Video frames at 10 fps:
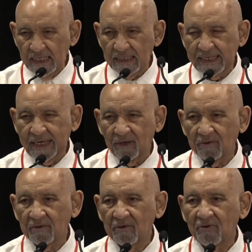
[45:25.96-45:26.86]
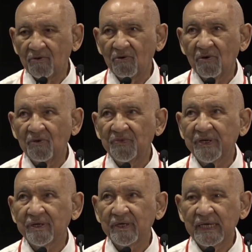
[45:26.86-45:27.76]
Now,
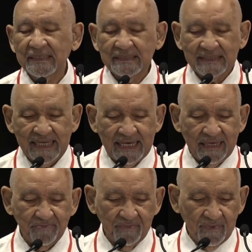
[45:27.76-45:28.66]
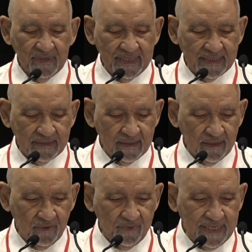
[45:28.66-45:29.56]
at the time that
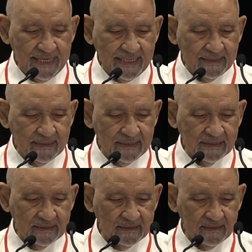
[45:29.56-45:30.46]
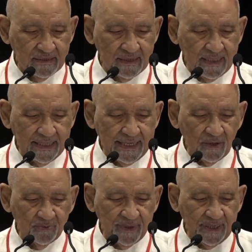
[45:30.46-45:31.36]
we had this
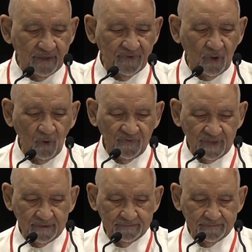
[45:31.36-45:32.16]
outbreak of COVID,